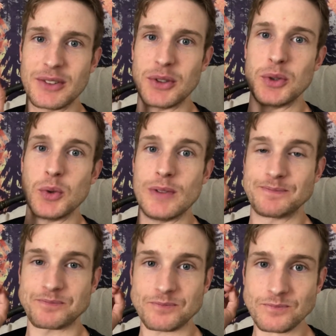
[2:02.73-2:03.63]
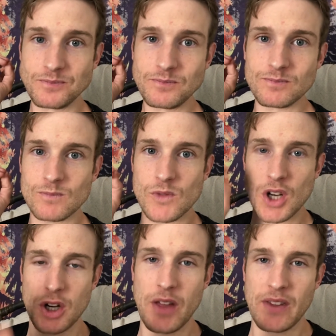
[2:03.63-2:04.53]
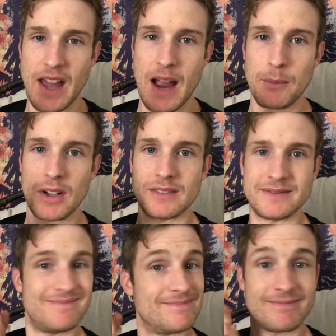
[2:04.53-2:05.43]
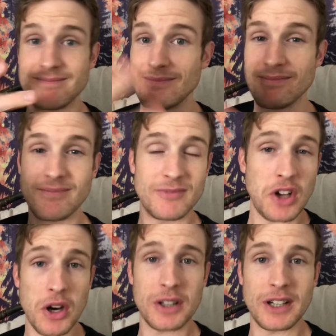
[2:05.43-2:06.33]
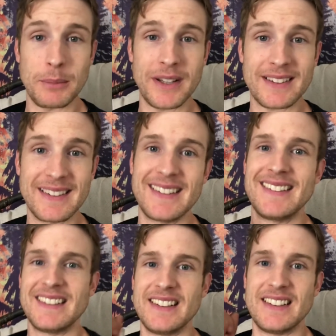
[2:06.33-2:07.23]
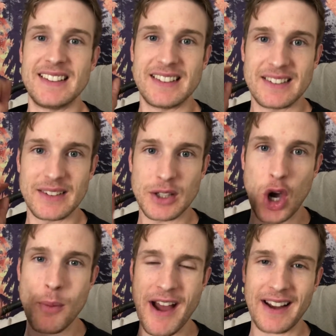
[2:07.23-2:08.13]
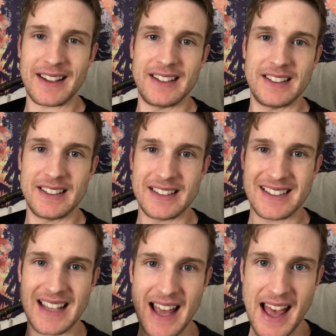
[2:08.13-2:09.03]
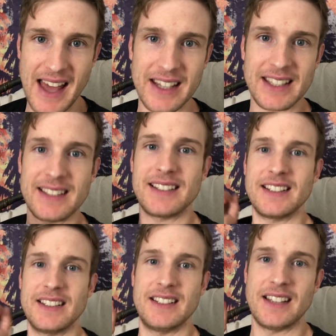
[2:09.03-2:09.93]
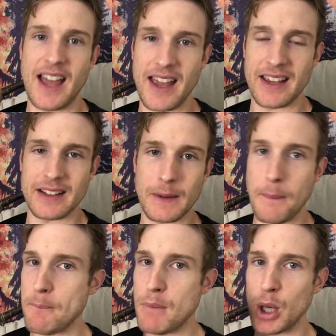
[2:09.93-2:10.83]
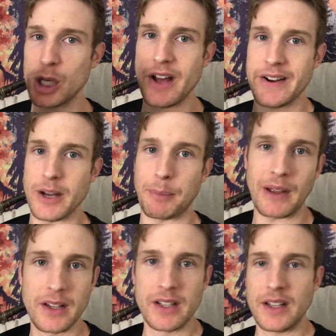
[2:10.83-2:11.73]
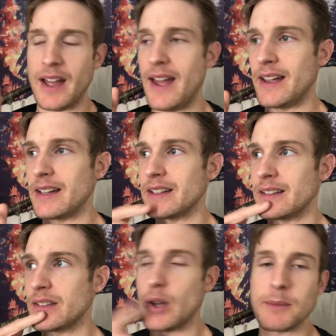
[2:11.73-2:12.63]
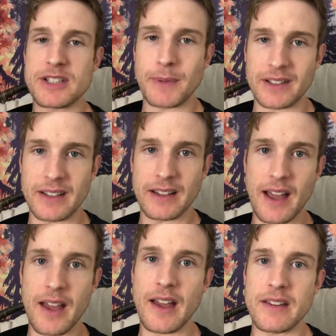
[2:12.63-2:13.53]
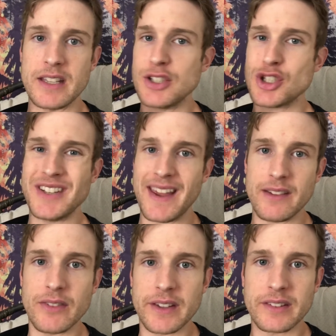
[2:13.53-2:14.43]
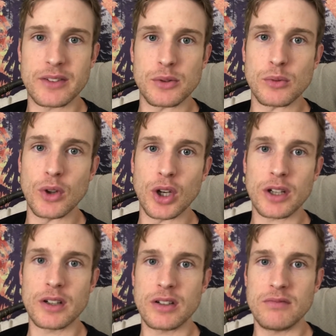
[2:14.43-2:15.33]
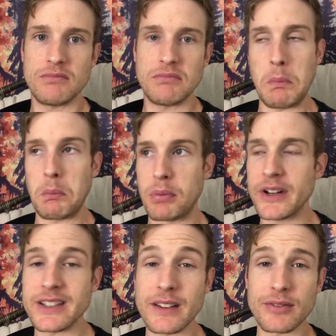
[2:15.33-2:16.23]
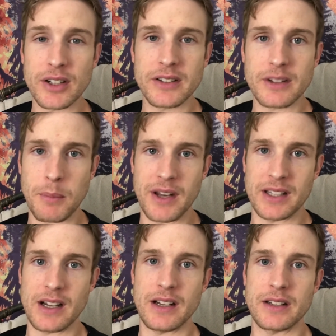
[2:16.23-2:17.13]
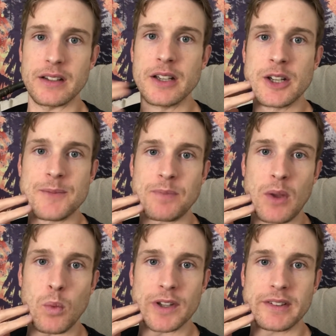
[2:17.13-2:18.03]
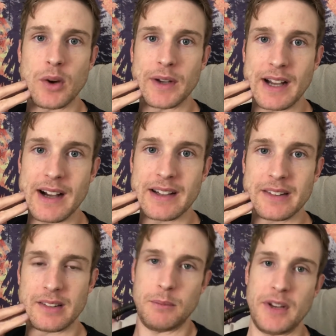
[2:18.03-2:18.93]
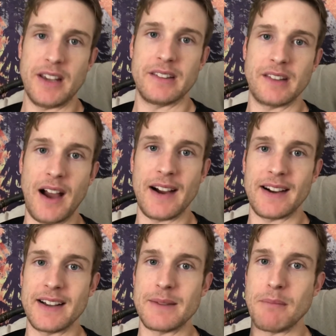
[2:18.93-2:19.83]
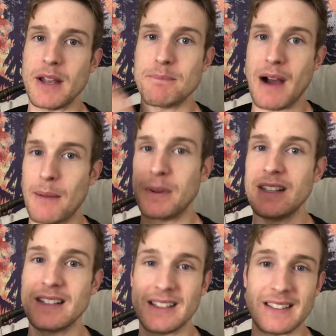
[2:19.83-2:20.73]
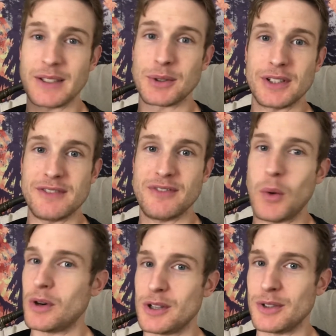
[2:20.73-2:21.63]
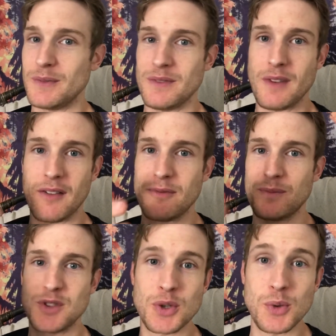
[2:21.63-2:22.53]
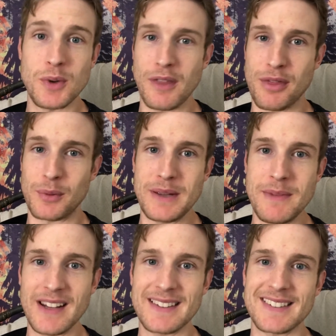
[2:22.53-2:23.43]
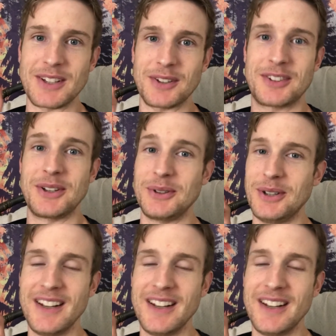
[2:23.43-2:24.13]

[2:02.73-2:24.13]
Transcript: to turn on the camera, talk a little bit, go back, edit it, and put it on up. And so I'm expecting each day of this to look pretty different depending on what's going on. Some days I might pop in literally for a two to three minutes just to